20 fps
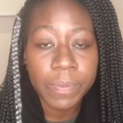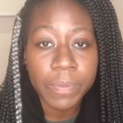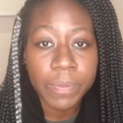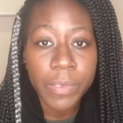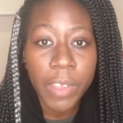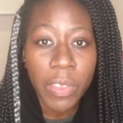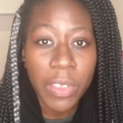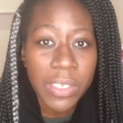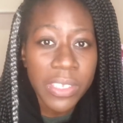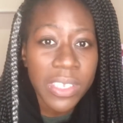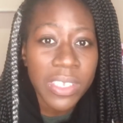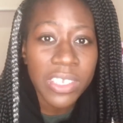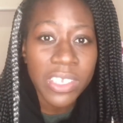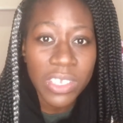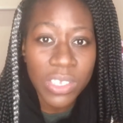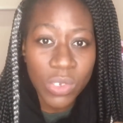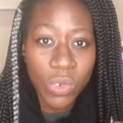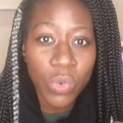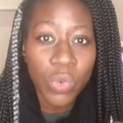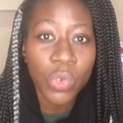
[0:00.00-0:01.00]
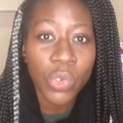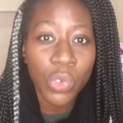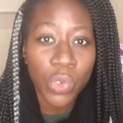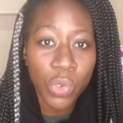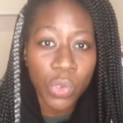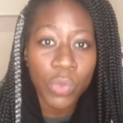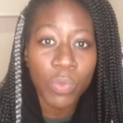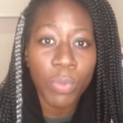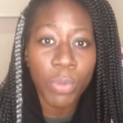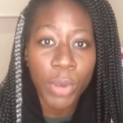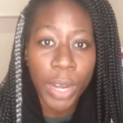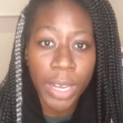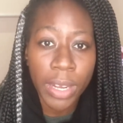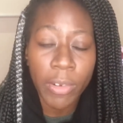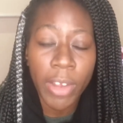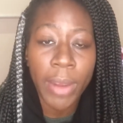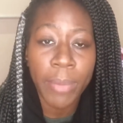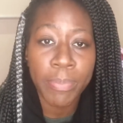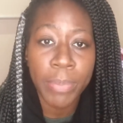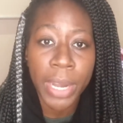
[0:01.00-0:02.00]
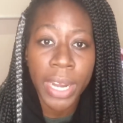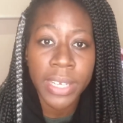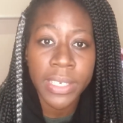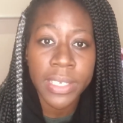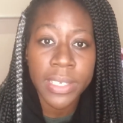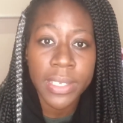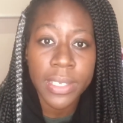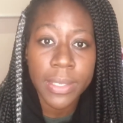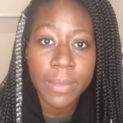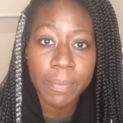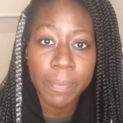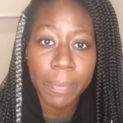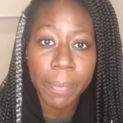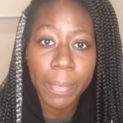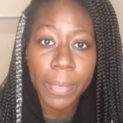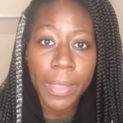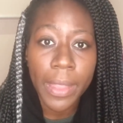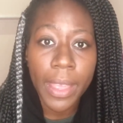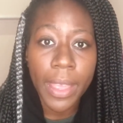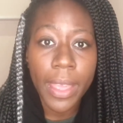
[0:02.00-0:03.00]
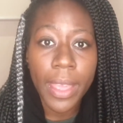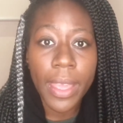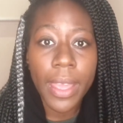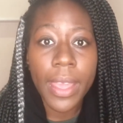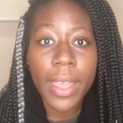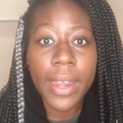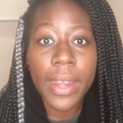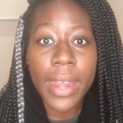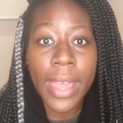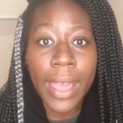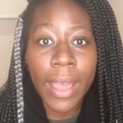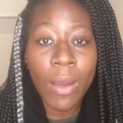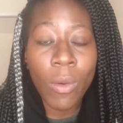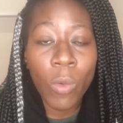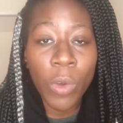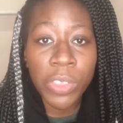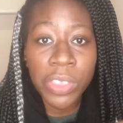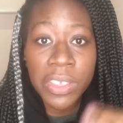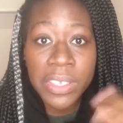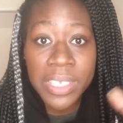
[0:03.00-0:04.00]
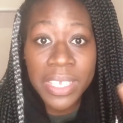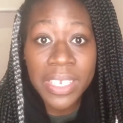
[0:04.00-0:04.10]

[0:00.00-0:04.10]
Now, this is just good practice. Now, what this